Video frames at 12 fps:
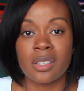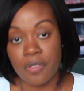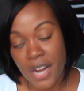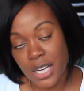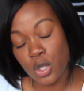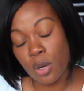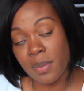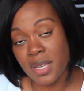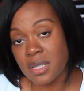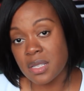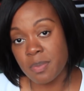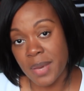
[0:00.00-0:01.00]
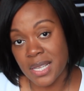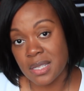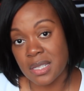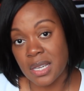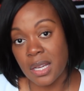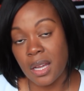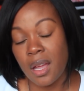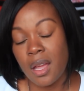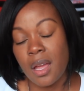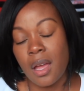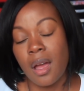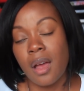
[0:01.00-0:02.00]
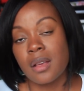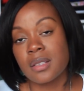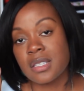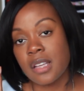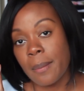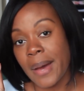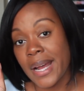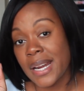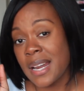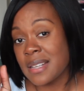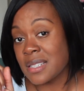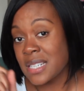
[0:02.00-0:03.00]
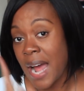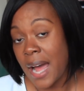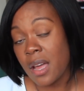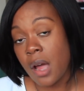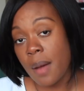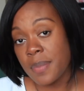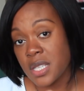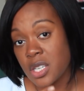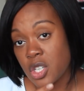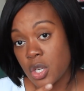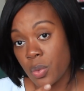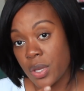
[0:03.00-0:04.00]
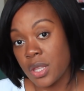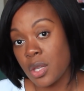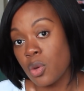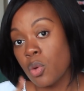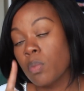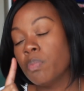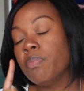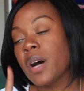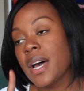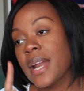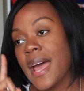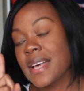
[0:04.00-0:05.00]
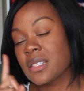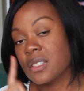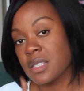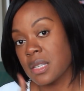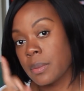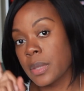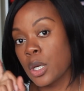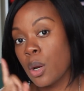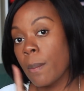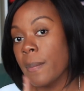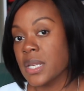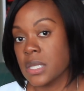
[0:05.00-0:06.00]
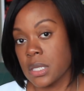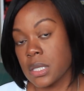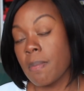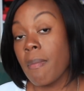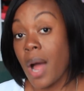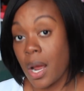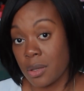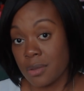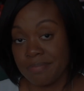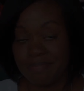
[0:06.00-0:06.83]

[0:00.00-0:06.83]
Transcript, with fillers: Find your business bestie somebody that's not in competition with you, but has a similar business model.